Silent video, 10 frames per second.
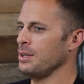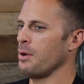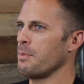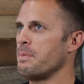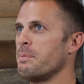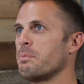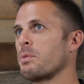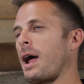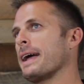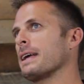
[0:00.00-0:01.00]
you know,
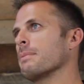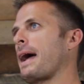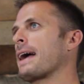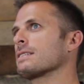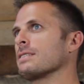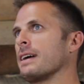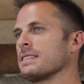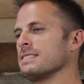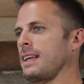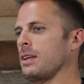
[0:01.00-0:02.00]
tying it back to
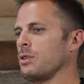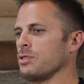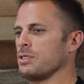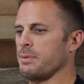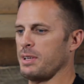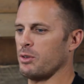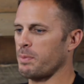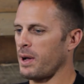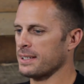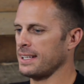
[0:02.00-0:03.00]
like sales and the sales
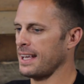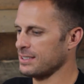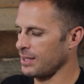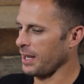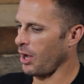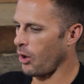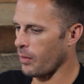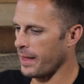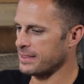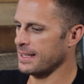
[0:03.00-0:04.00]
podcast, like
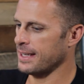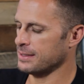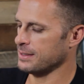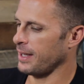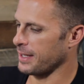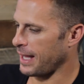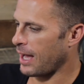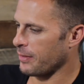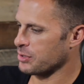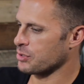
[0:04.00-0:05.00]
all that things and like
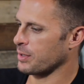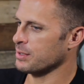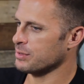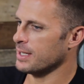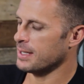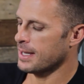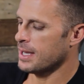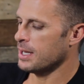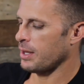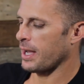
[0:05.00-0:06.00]
how this translates,
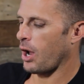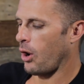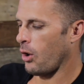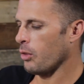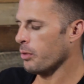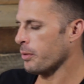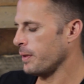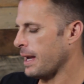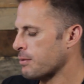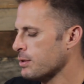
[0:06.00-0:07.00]
like all the,
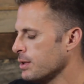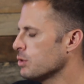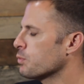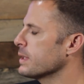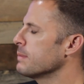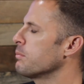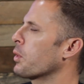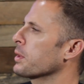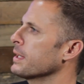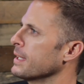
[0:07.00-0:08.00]
everything you read in
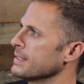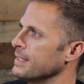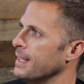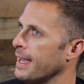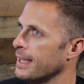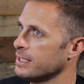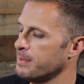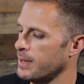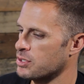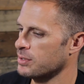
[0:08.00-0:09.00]
marketing today,
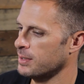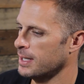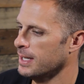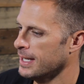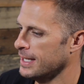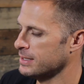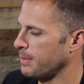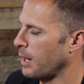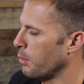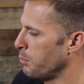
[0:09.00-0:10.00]
especially, is
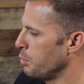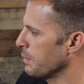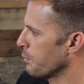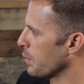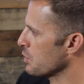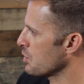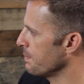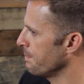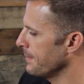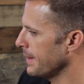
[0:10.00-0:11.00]
about removing
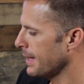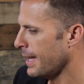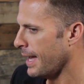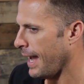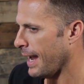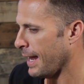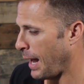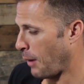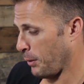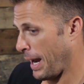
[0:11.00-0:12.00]
friction. Yeah. And
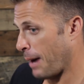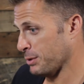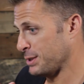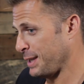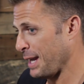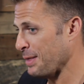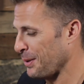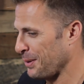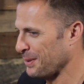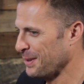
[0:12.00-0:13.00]
what I would say
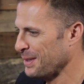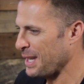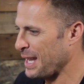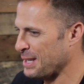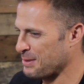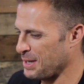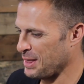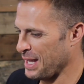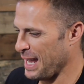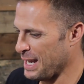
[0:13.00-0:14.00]
though, in
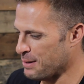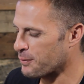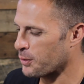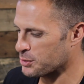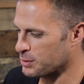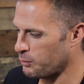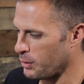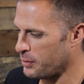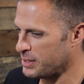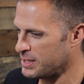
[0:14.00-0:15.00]
the inverse of
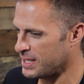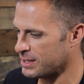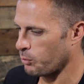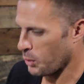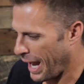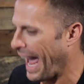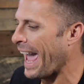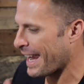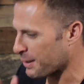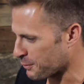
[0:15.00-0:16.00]
what this is, we're
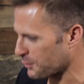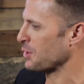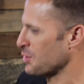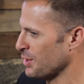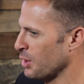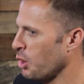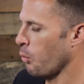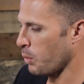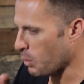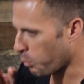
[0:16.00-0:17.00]
adding friction.
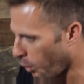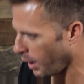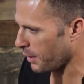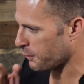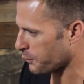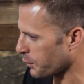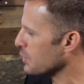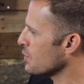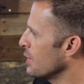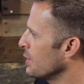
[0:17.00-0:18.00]
We want
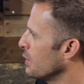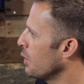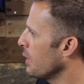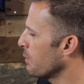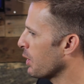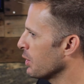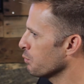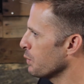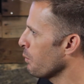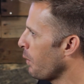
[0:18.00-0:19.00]
friction mm-hmm.
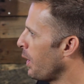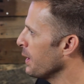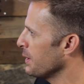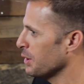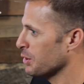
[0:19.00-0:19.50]
because we want